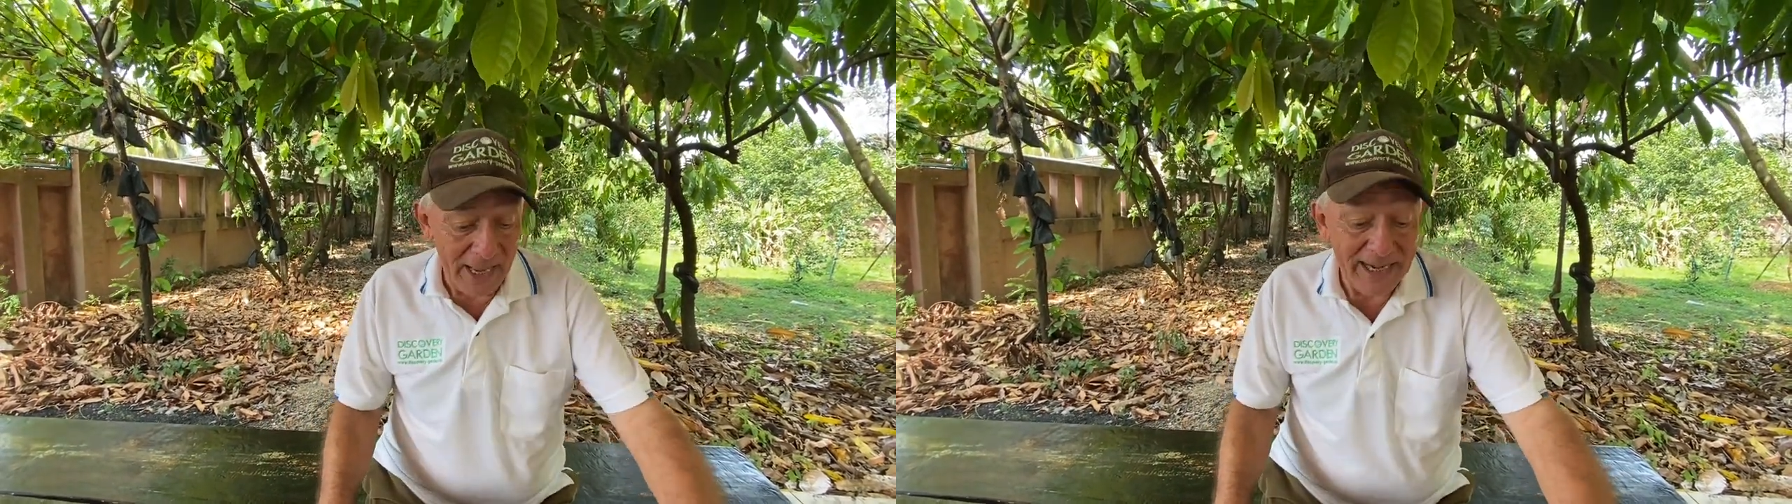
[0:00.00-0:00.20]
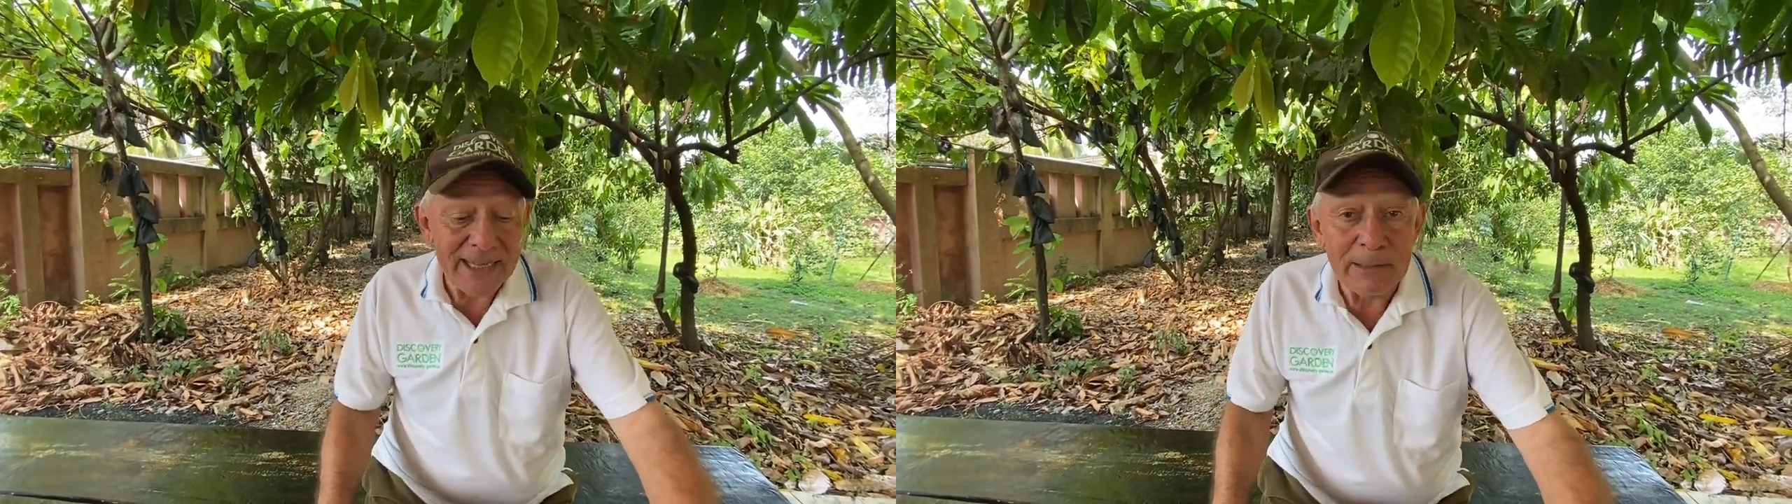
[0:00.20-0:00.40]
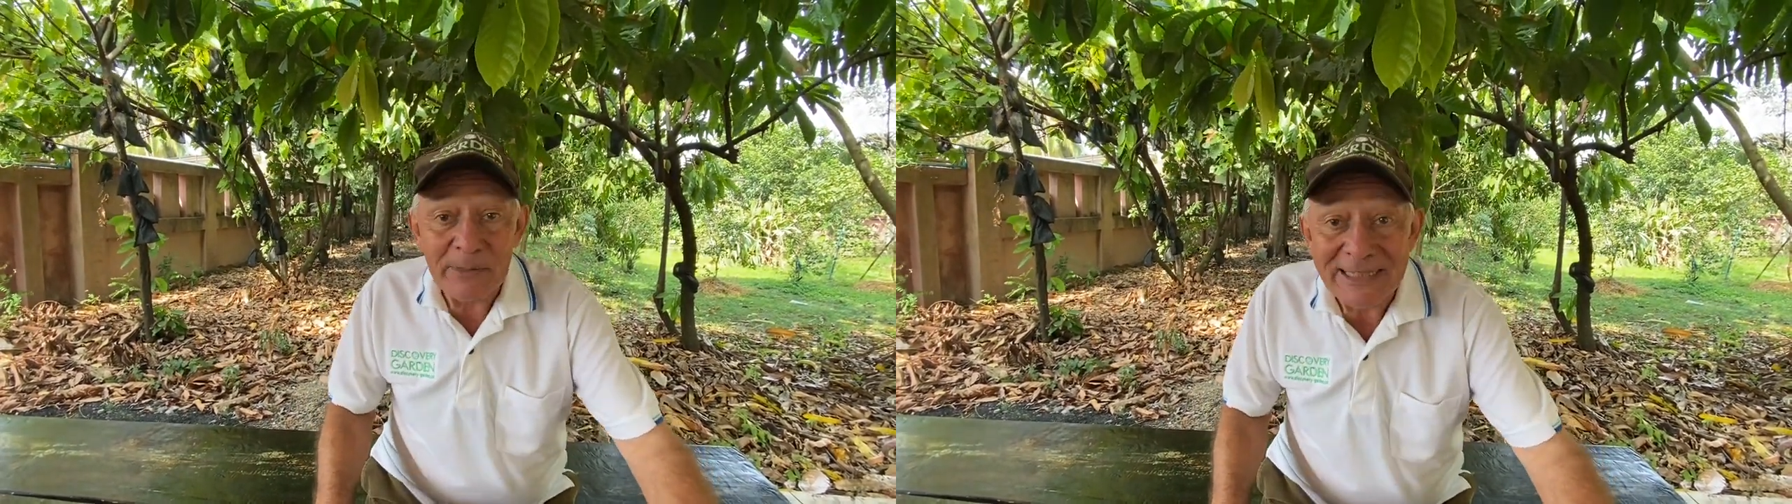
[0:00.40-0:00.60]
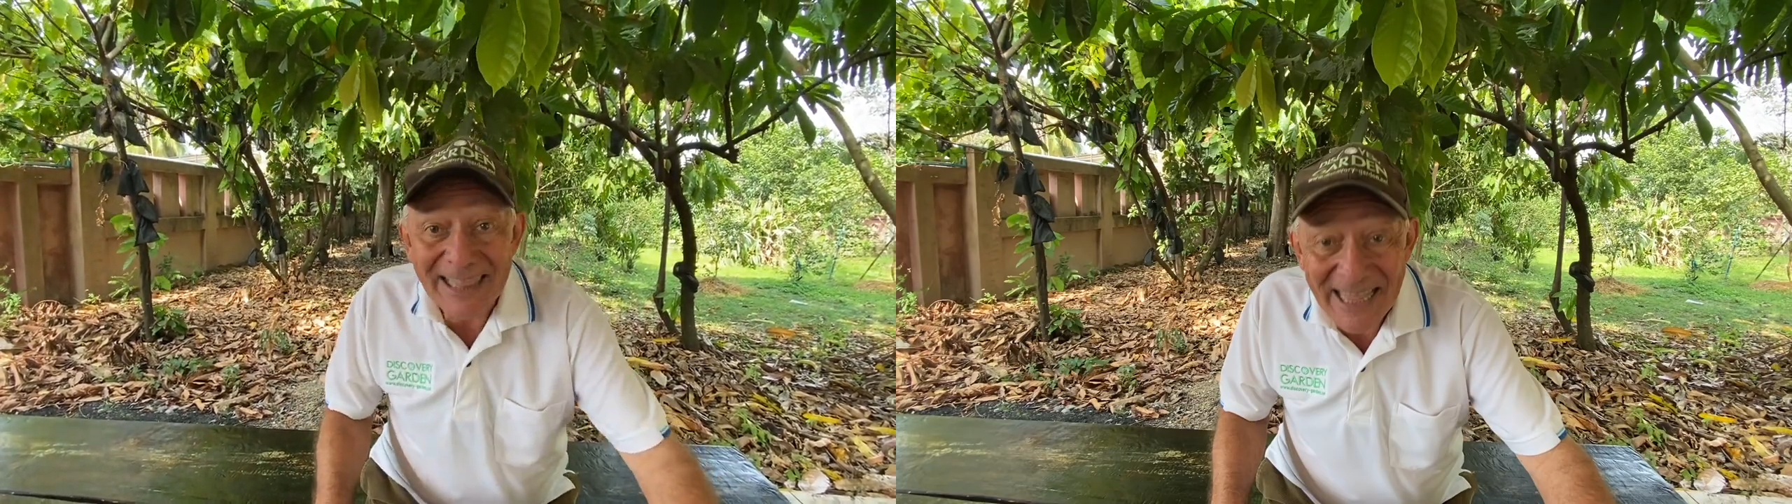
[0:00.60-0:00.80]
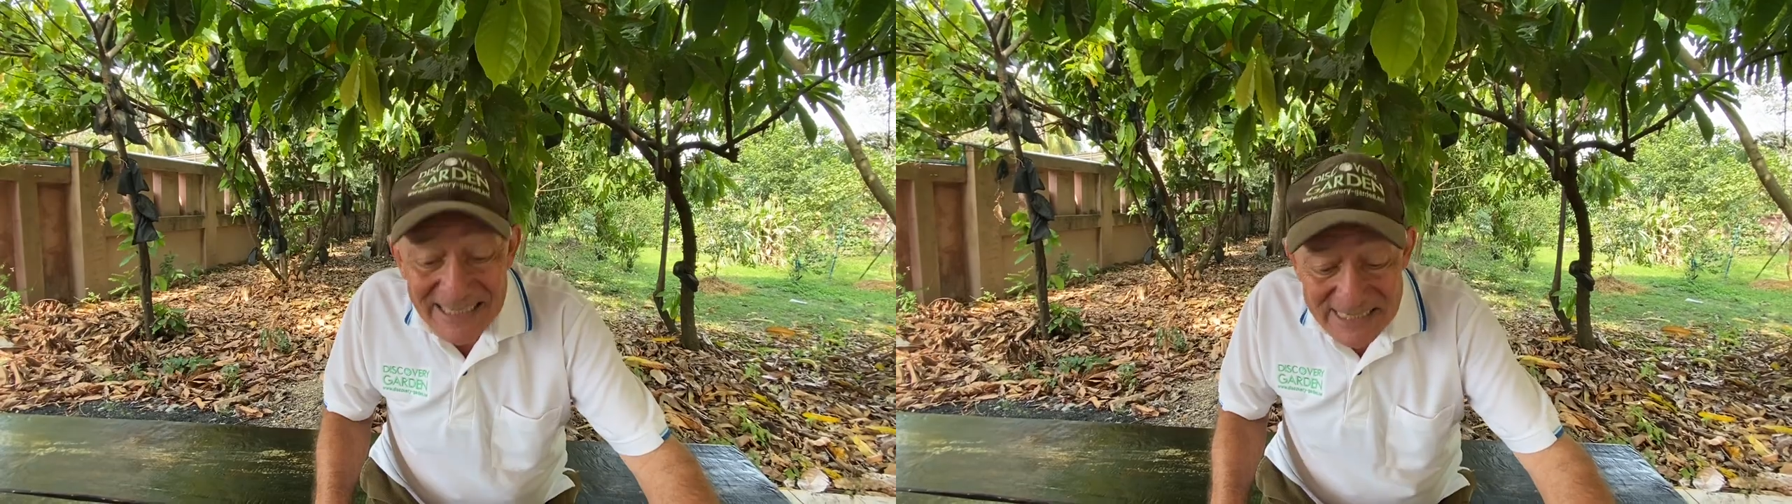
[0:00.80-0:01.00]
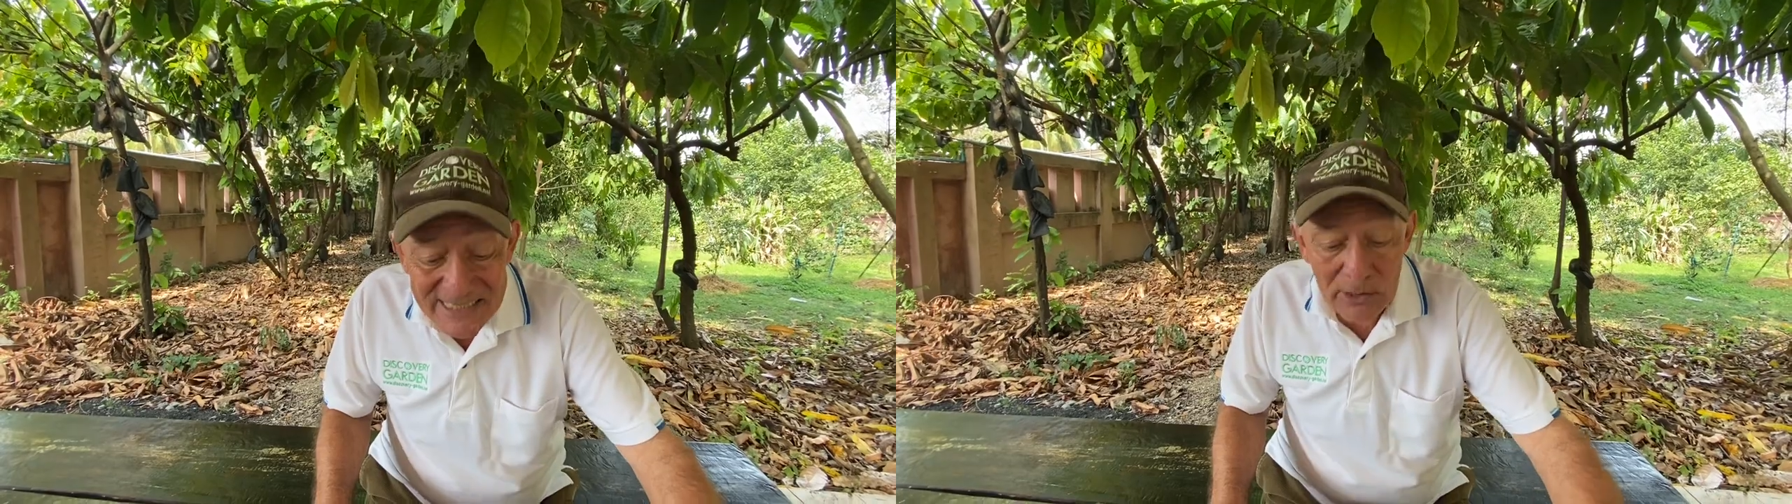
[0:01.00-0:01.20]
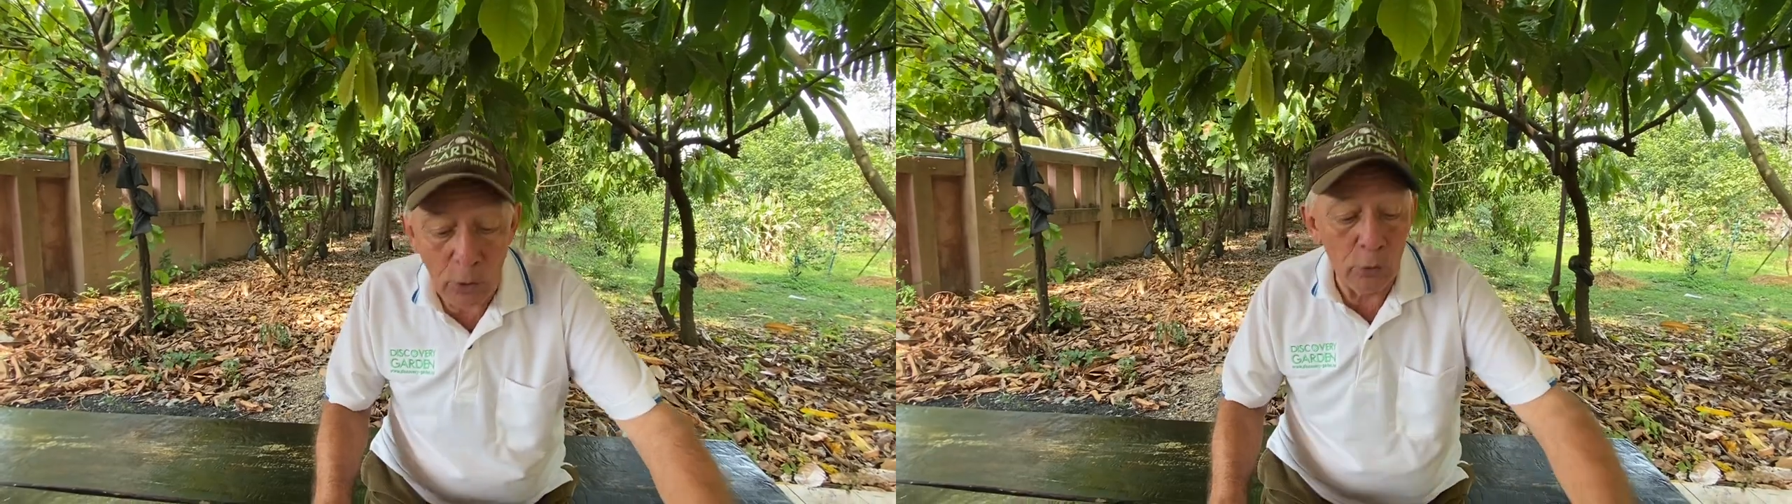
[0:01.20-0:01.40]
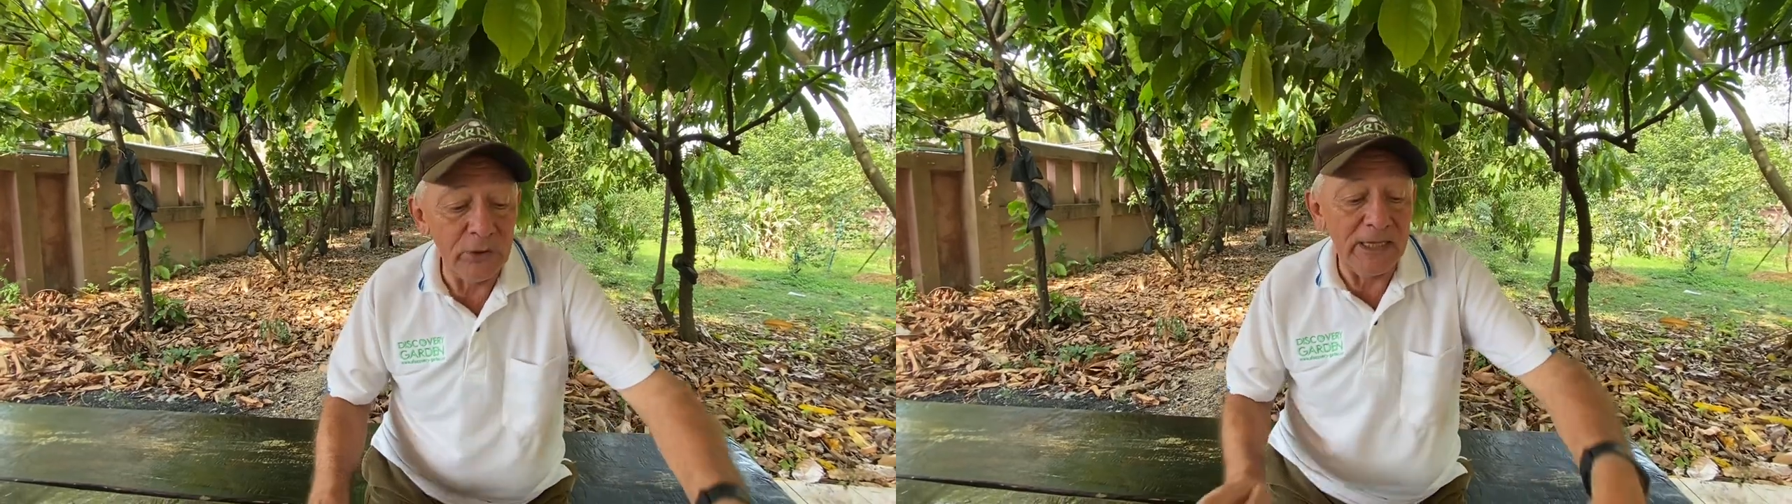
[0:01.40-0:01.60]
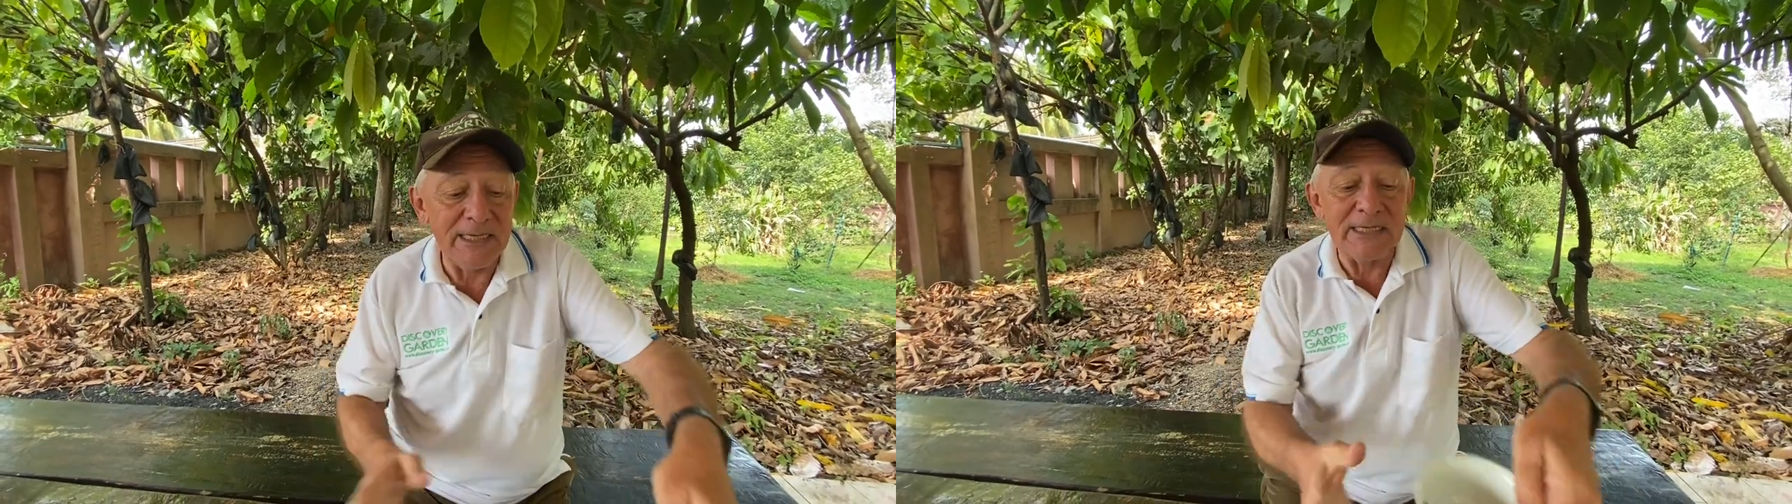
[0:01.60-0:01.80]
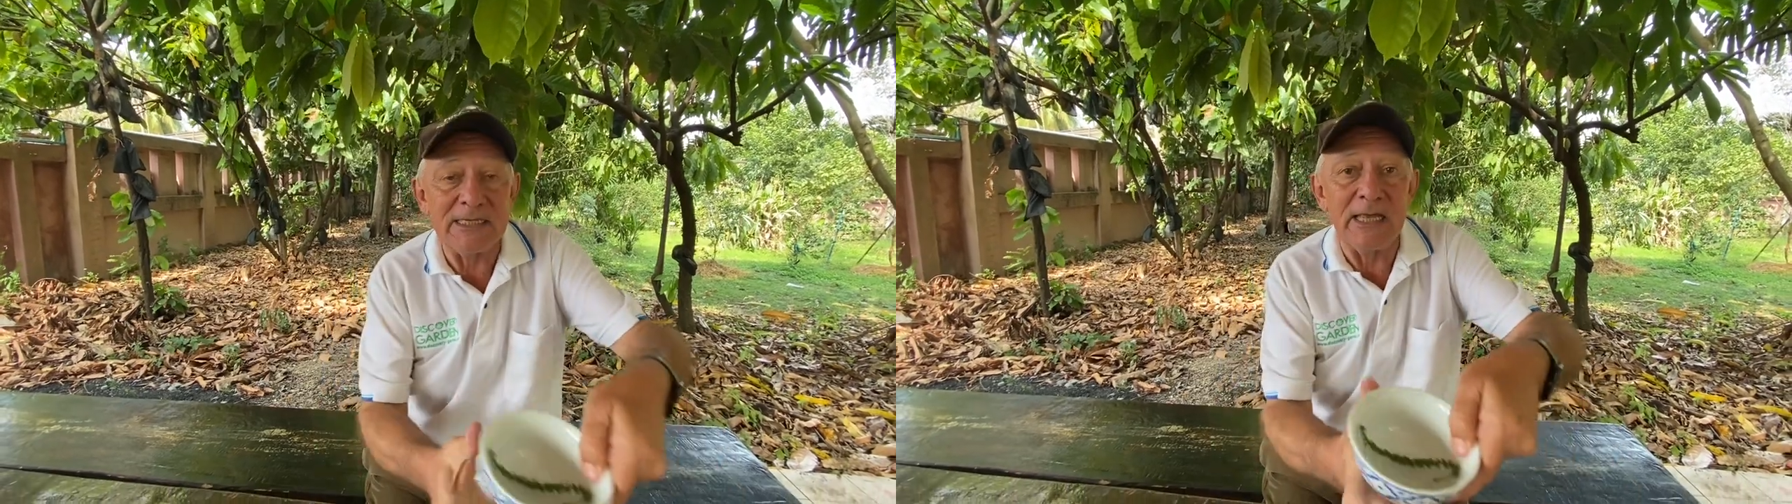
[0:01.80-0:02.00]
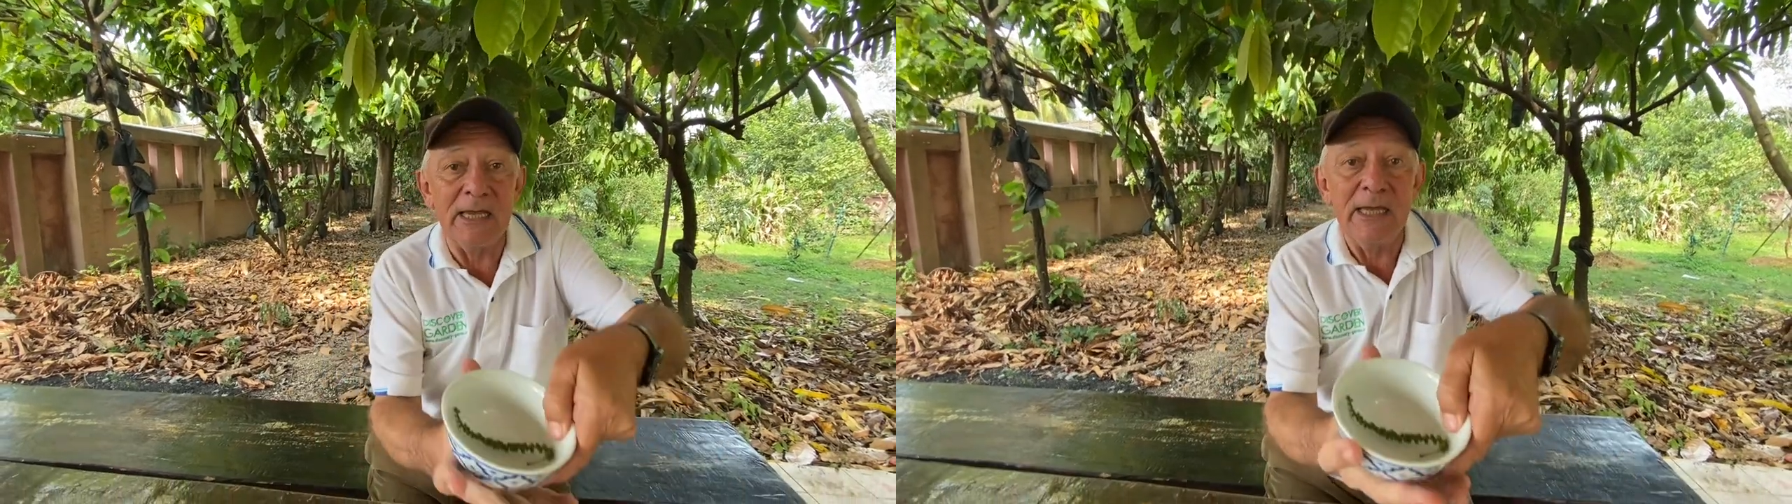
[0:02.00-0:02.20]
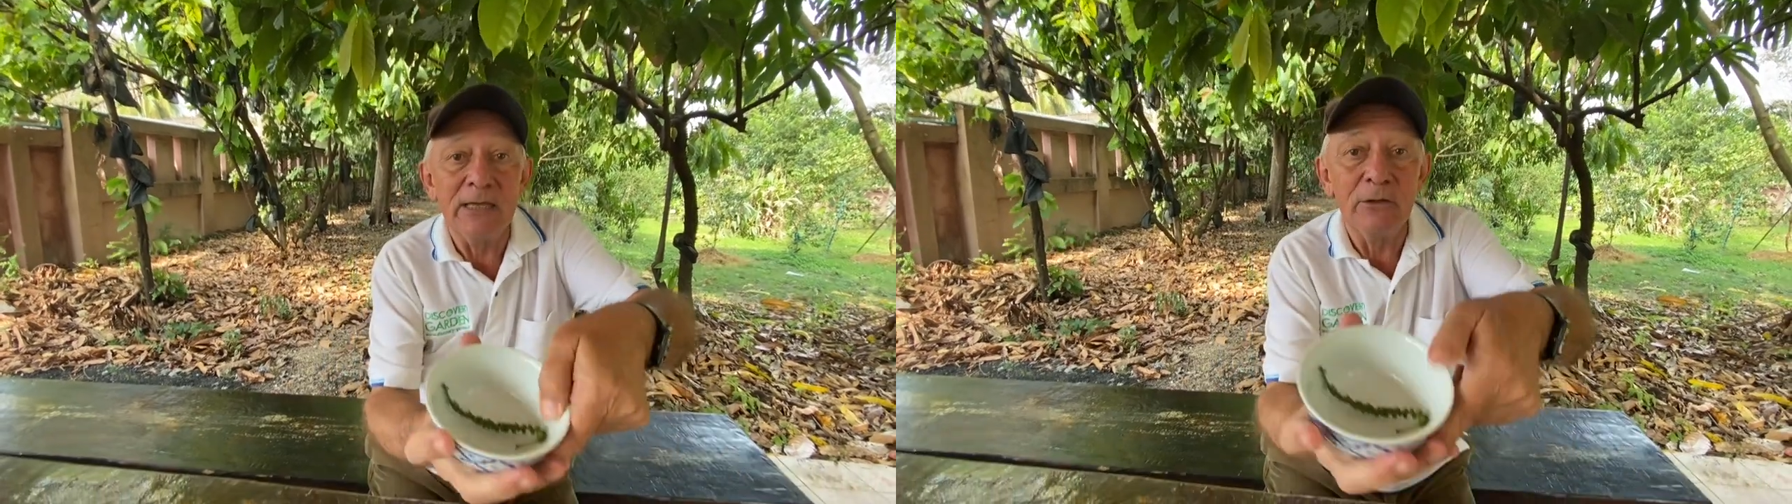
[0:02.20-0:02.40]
a little bit less known is the